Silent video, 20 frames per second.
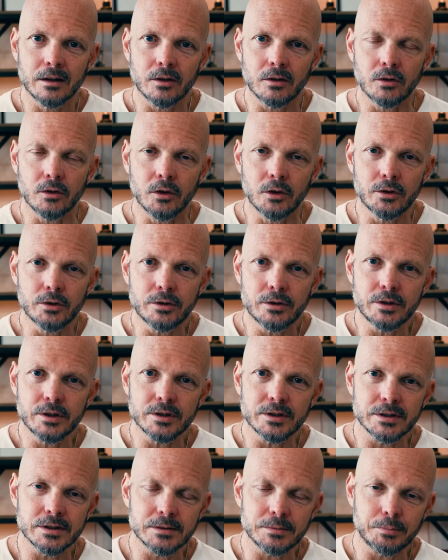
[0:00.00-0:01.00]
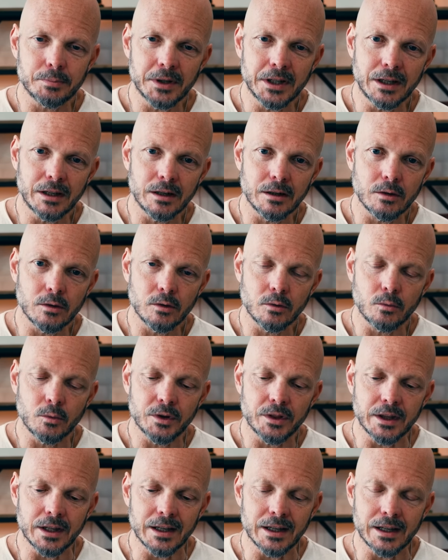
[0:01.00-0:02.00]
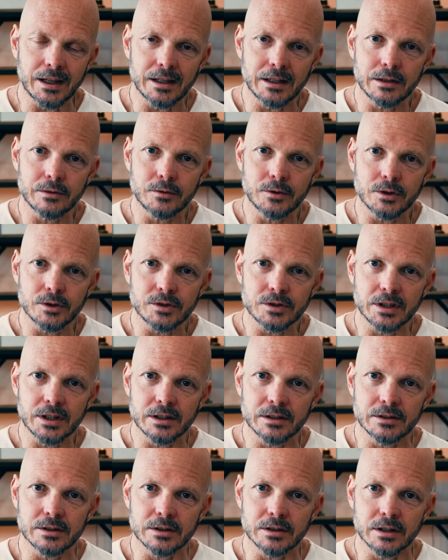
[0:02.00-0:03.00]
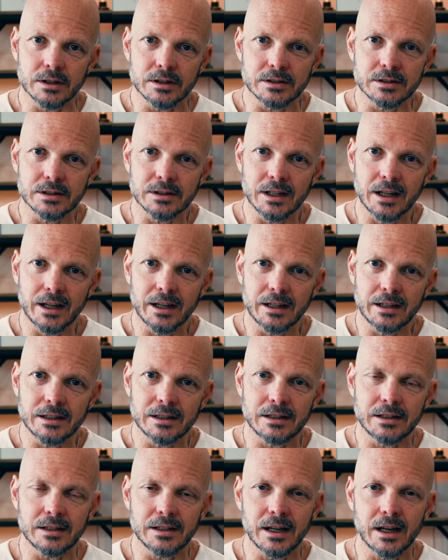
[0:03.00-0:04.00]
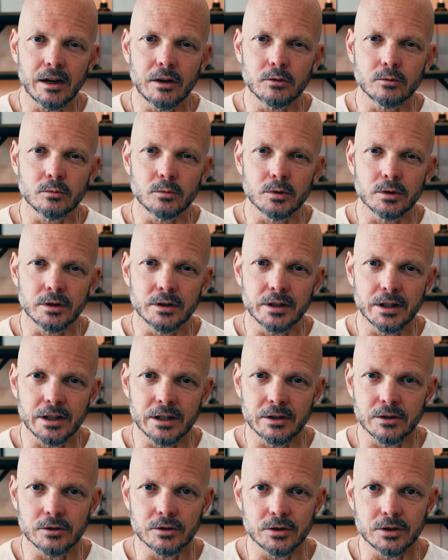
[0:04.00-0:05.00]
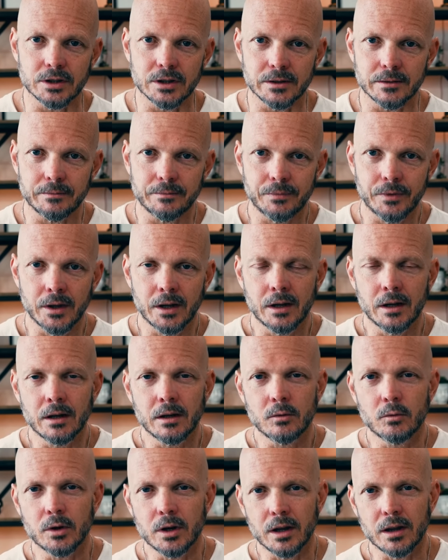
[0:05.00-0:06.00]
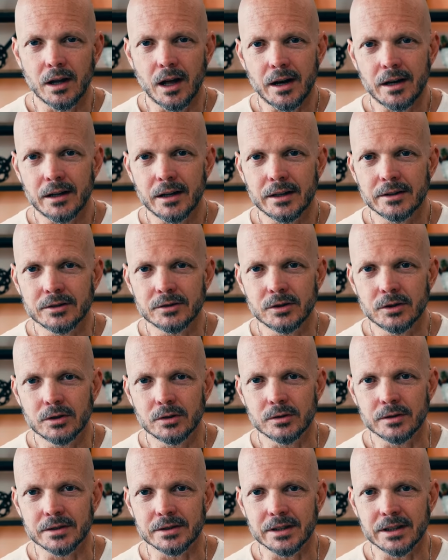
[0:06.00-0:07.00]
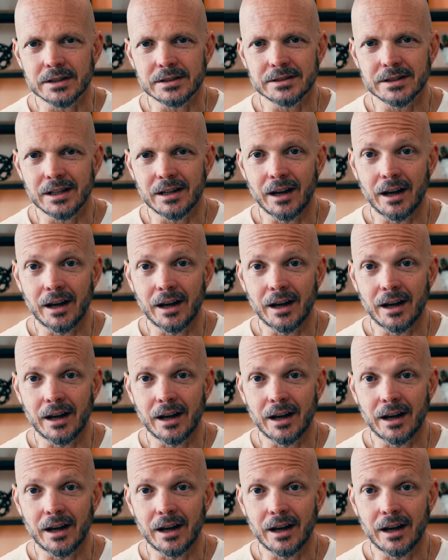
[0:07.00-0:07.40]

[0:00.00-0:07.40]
learn to speak with the end of your sentences in a slight downward energy. What a lot of guys do is they say,